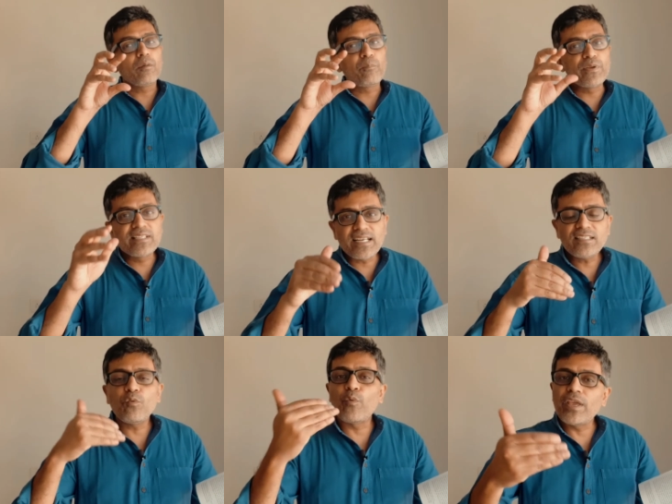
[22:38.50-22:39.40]

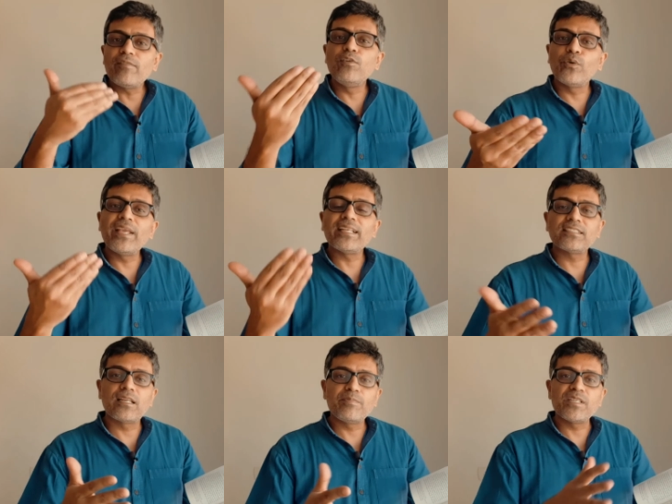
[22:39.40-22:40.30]
present a way of looking at
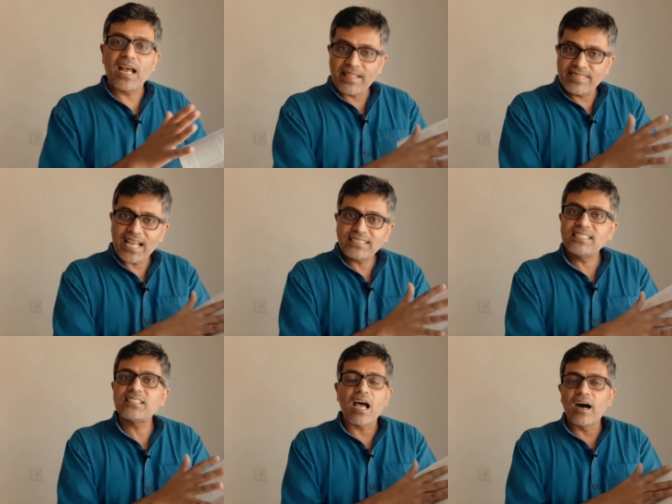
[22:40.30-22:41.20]
scripture and that's
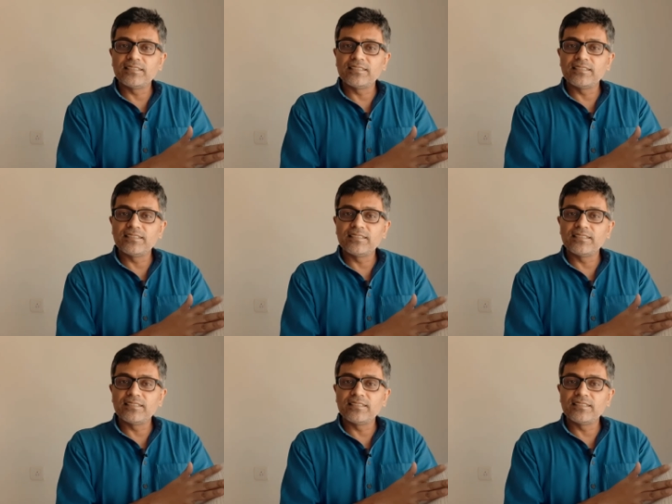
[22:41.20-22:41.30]
his